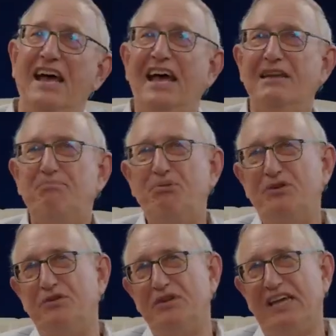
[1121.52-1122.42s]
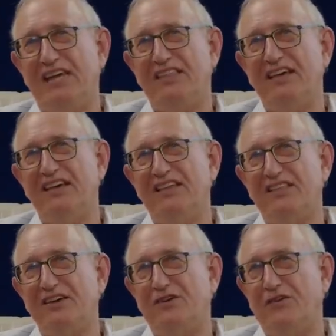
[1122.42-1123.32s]
and put together
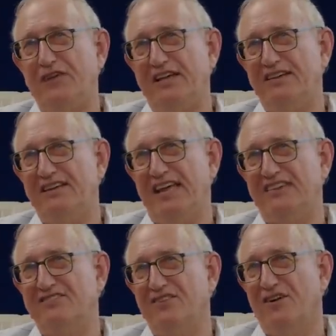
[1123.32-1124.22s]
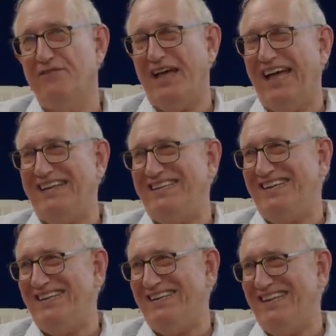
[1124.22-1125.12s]
the Greek text of
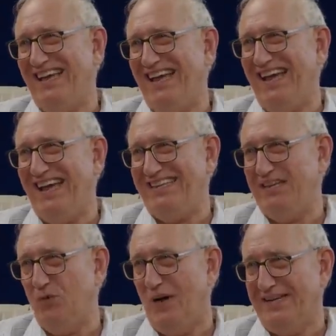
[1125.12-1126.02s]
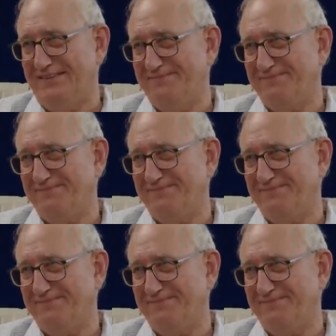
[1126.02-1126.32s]
1881.